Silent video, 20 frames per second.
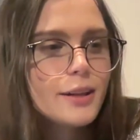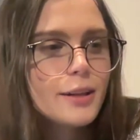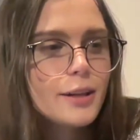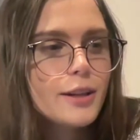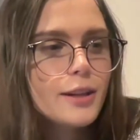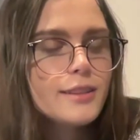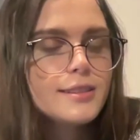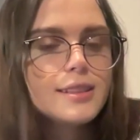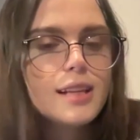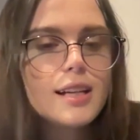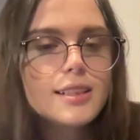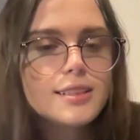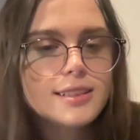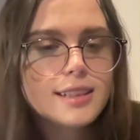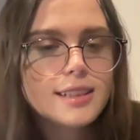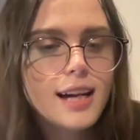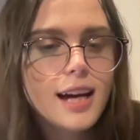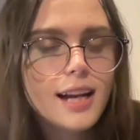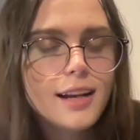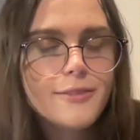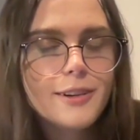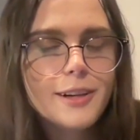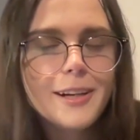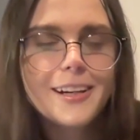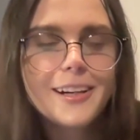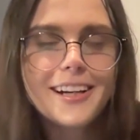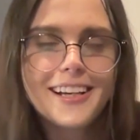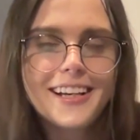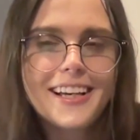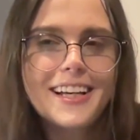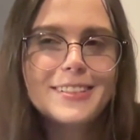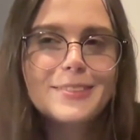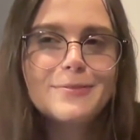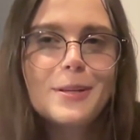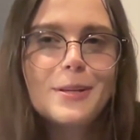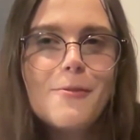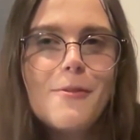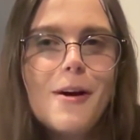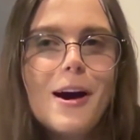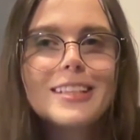hard to kind of, I guess,
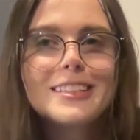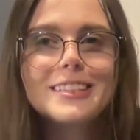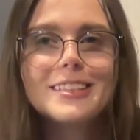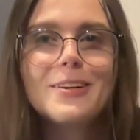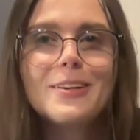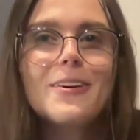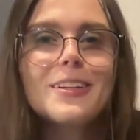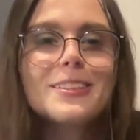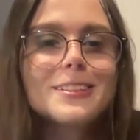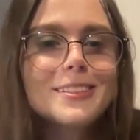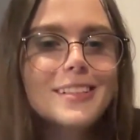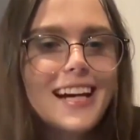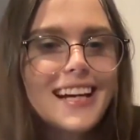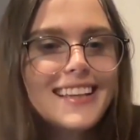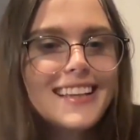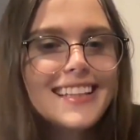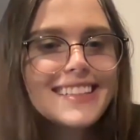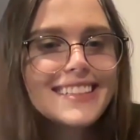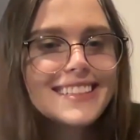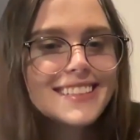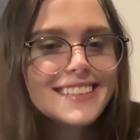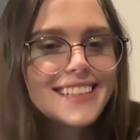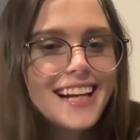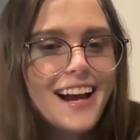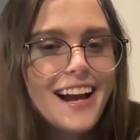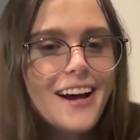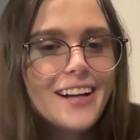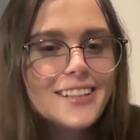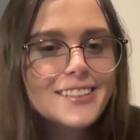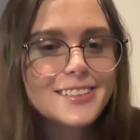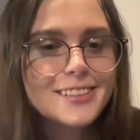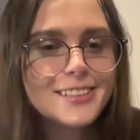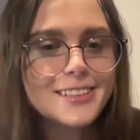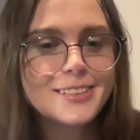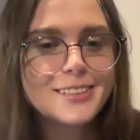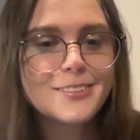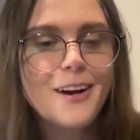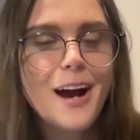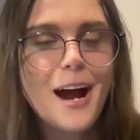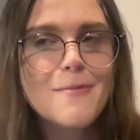when you ask a question like this, it's like hard to
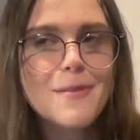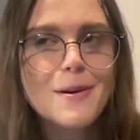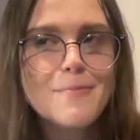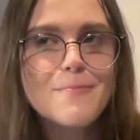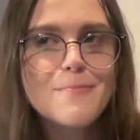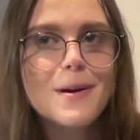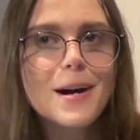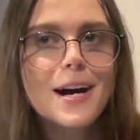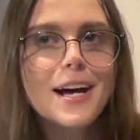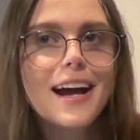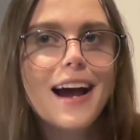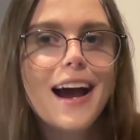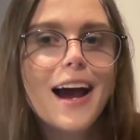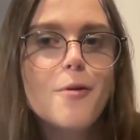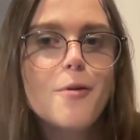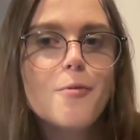describe it. But I